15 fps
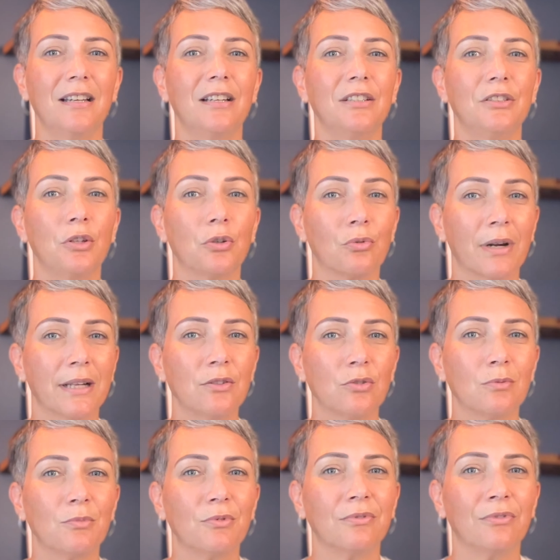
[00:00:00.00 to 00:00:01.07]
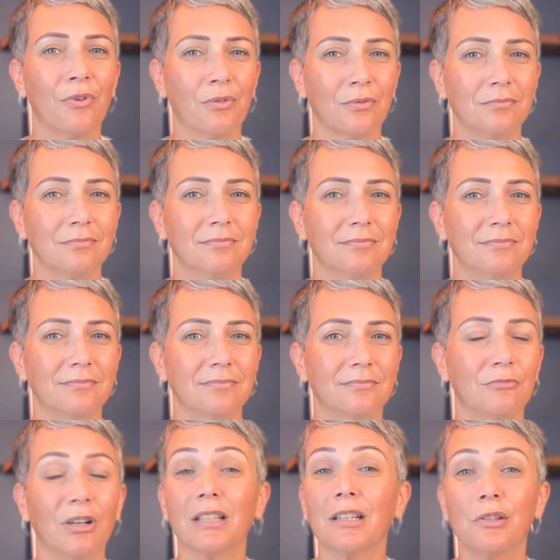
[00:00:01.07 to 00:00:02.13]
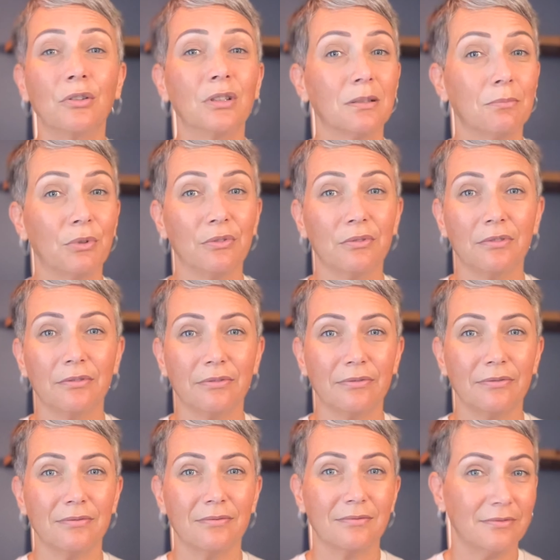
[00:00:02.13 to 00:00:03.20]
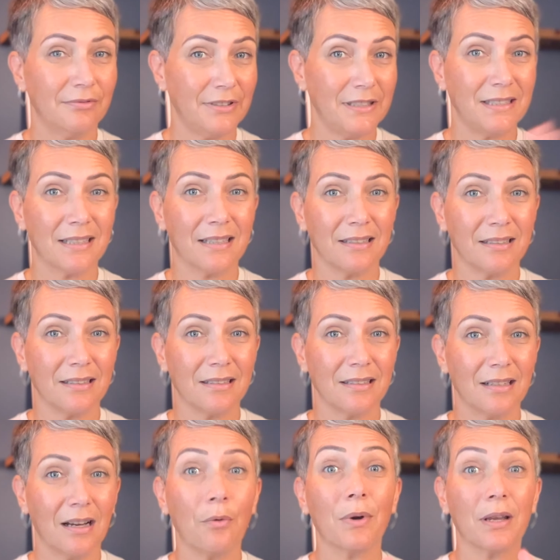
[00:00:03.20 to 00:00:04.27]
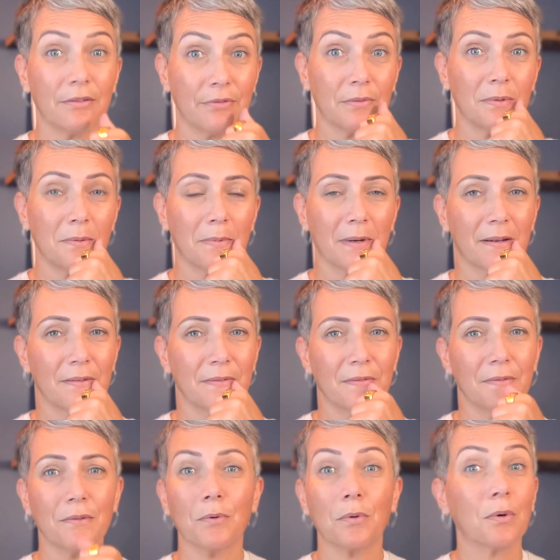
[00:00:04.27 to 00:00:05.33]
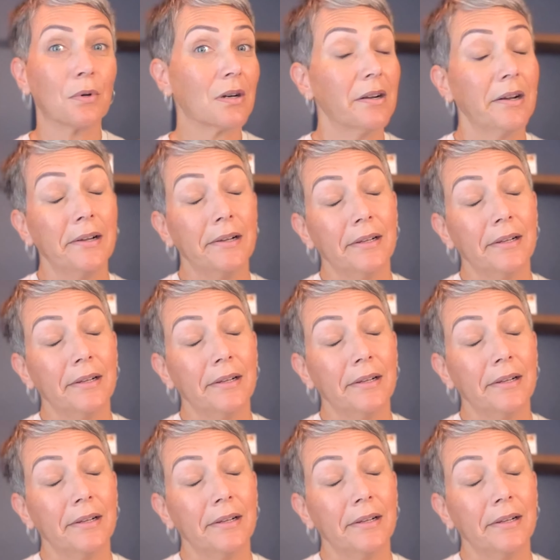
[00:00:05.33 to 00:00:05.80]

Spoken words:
you're ready to move on, whether you're going to move physically away from the person, or